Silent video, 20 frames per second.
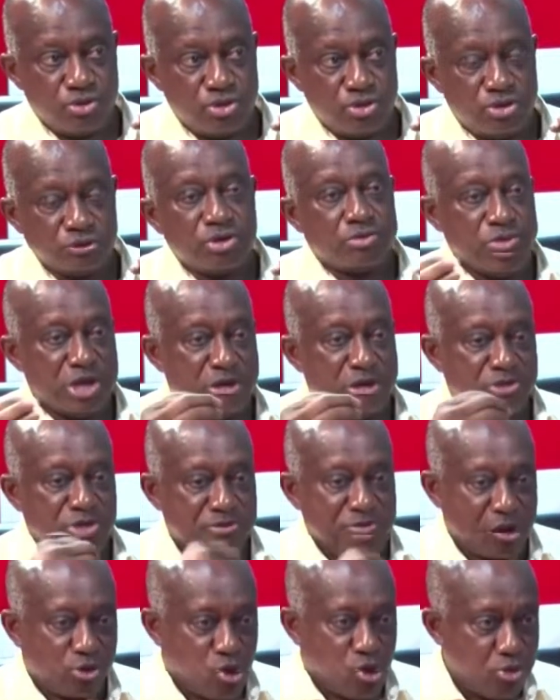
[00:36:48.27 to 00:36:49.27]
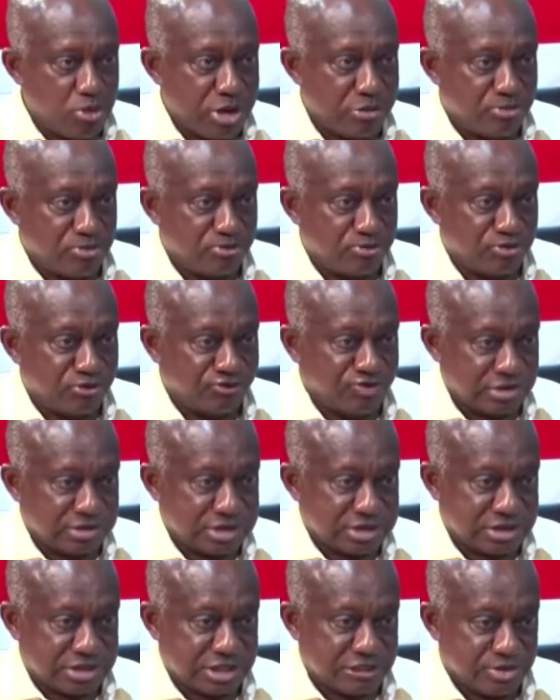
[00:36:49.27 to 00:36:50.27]
be me makume me fit say
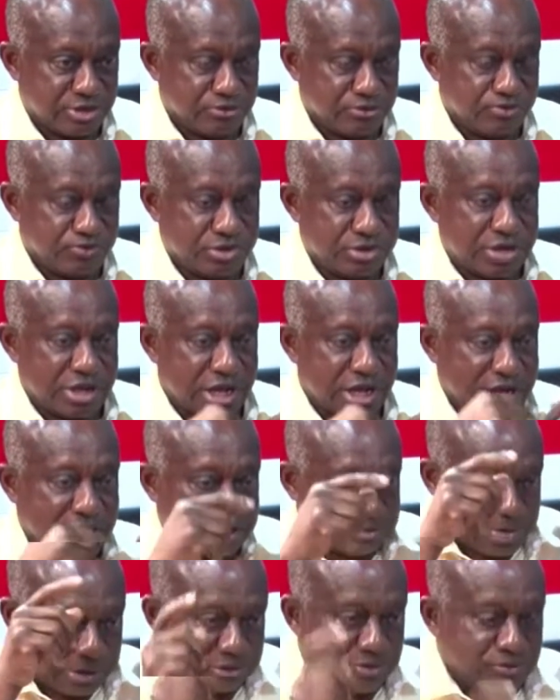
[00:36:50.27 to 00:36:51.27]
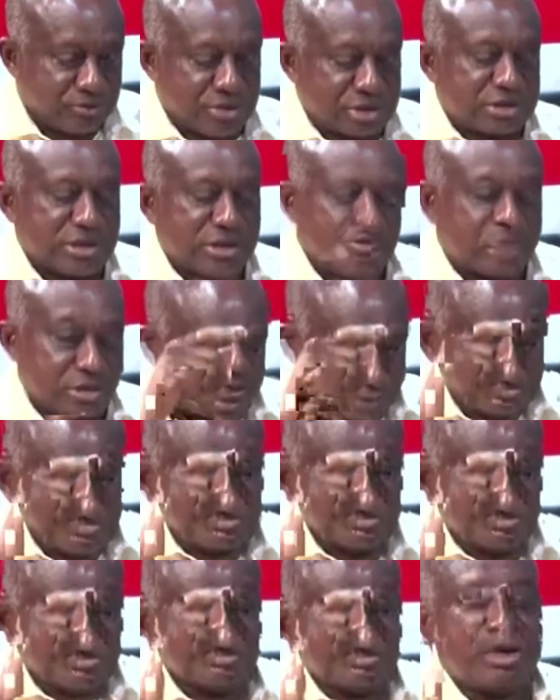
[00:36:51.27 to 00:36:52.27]
dey madwin at this particular time no crew
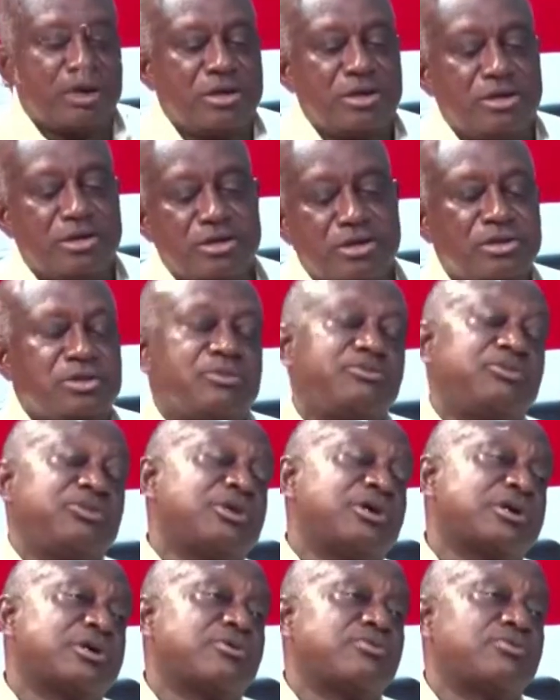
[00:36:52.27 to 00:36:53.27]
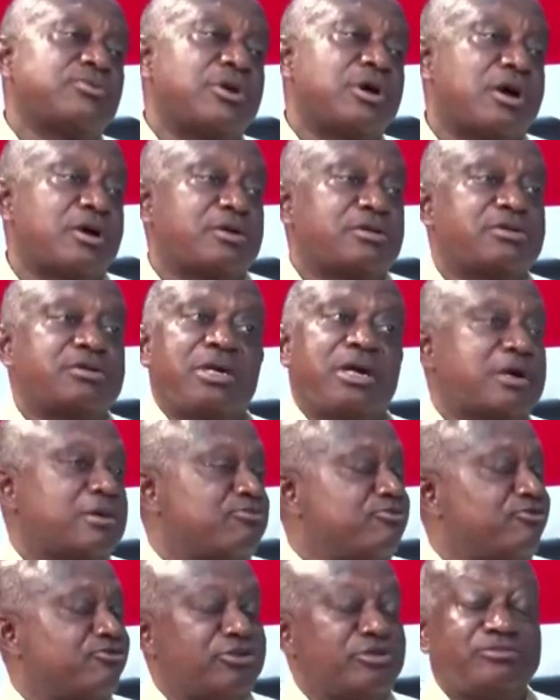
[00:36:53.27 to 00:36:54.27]
ni a me nyaka we are dia come from